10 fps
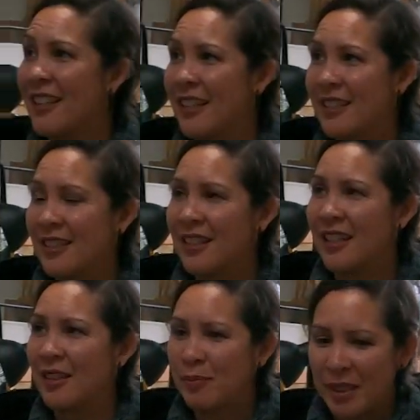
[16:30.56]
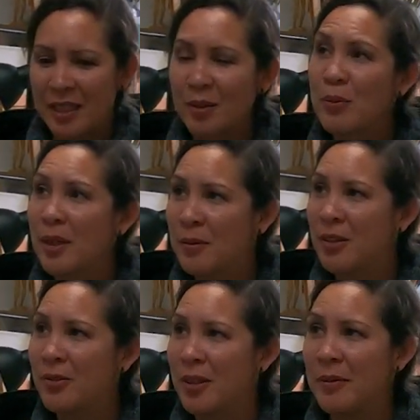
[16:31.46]
I like to think. Being a
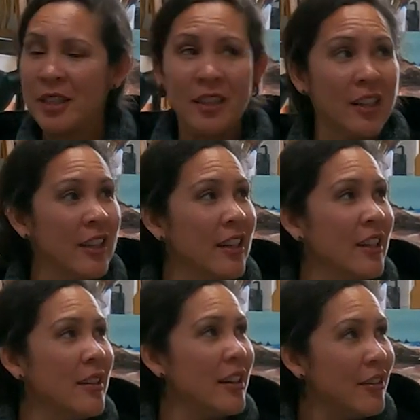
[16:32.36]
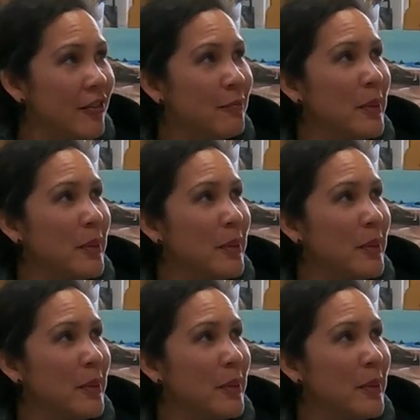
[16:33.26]
Pueblo woman, a